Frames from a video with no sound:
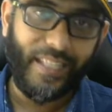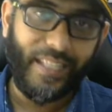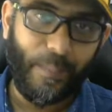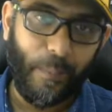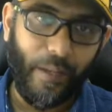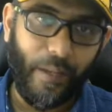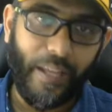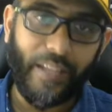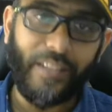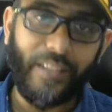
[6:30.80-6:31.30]

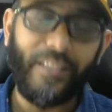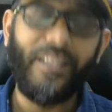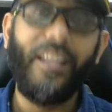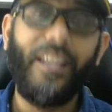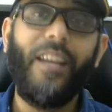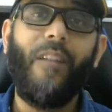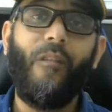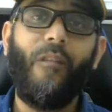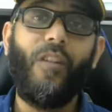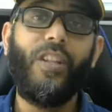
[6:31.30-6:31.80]
place,
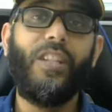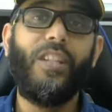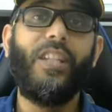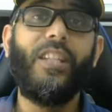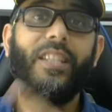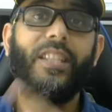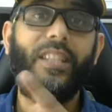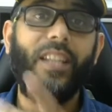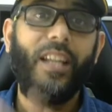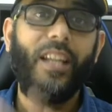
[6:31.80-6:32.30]
which
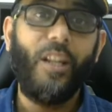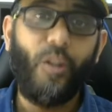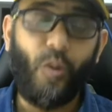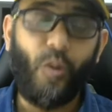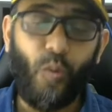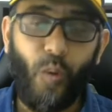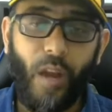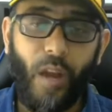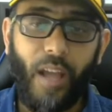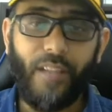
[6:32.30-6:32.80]
is
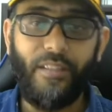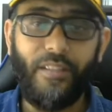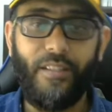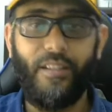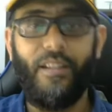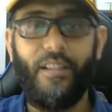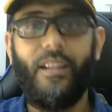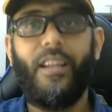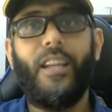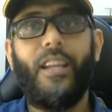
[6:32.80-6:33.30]
True
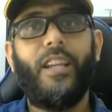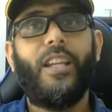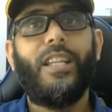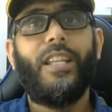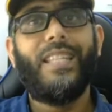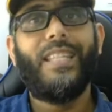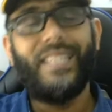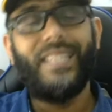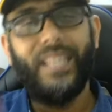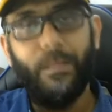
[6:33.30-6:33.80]
Lancer.
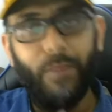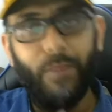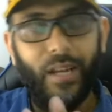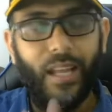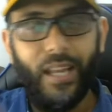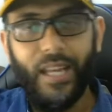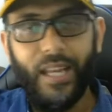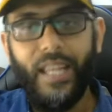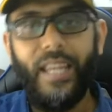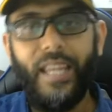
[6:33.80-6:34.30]

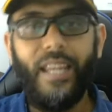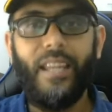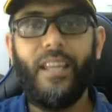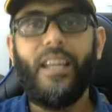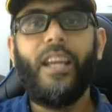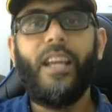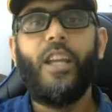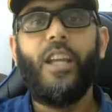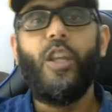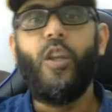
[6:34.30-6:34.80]
Similarly,
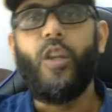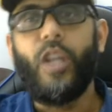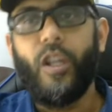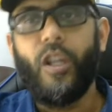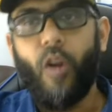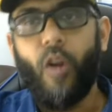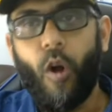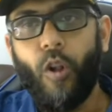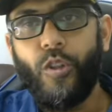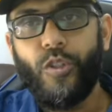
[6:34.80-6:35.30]
you
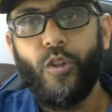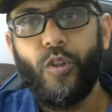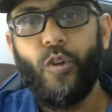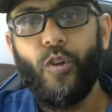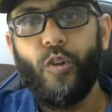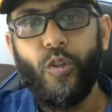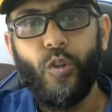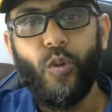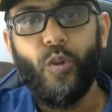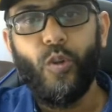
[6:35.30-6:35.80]
can also
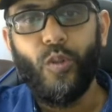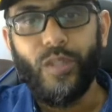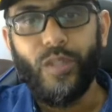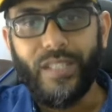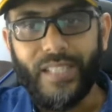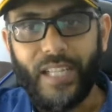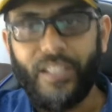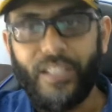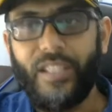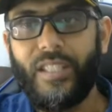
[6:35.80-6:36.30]
do
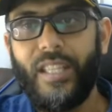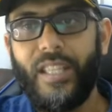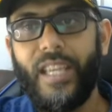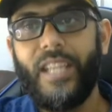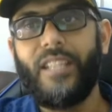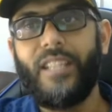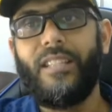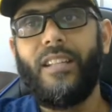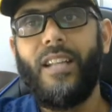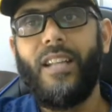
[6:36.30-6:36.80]
such
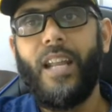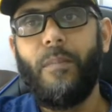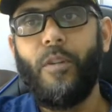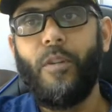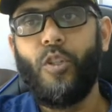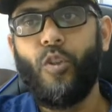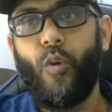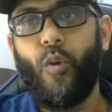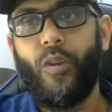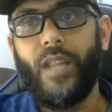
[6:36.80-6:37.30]
things. Let me
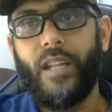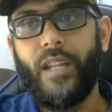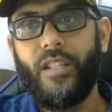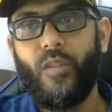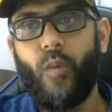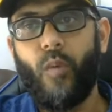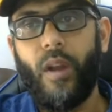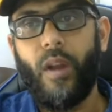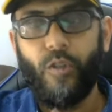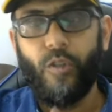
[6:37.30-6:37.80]
show you. That
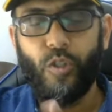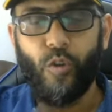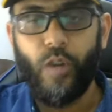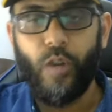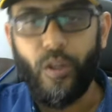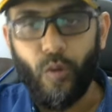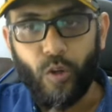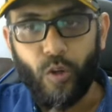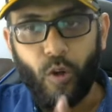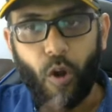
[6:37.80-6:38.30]
is what I was
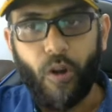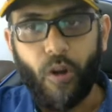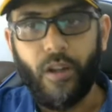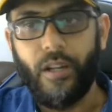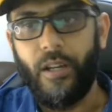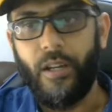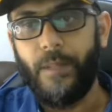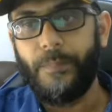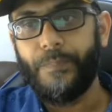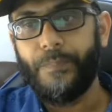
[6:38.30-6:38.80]
showing you.
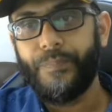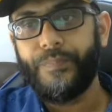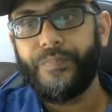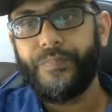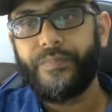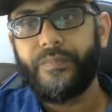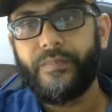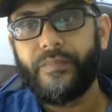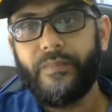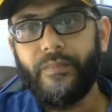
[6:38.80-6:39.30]
Conquer.
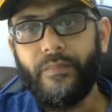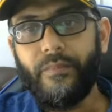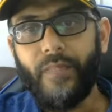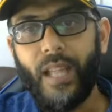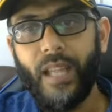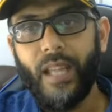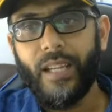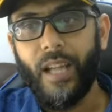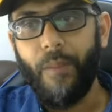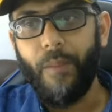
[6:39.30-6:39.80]

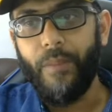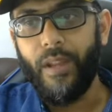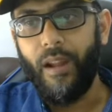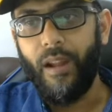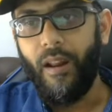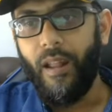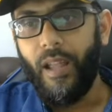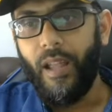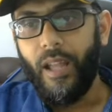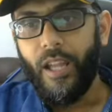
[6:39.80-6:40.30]
Come here.
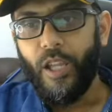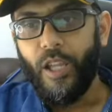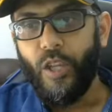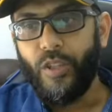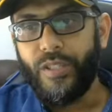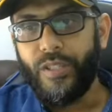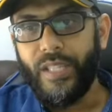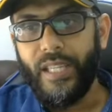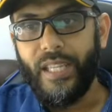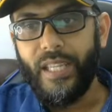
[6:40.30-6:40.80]
You
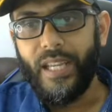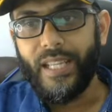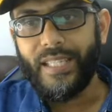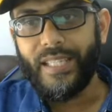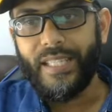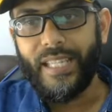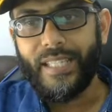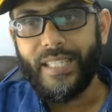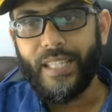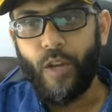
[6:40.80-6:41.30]
see here
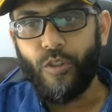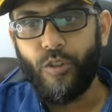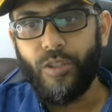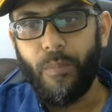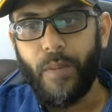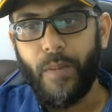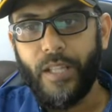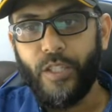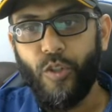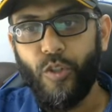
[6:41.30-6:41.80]
6,000
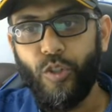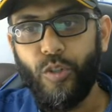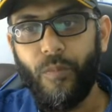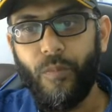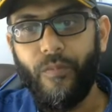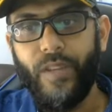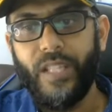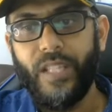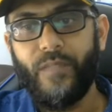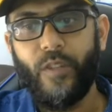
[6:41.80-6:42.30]
plus YouTube
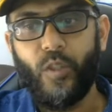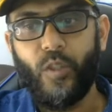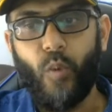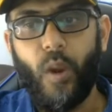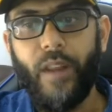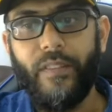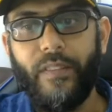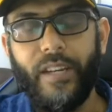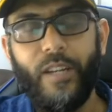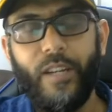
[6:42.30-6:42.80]
views for
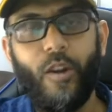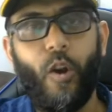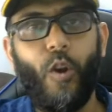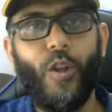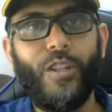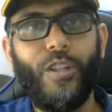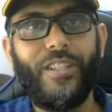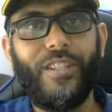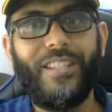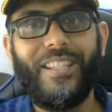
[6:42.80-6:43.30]

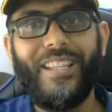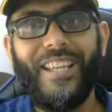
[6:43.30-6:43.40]
$23.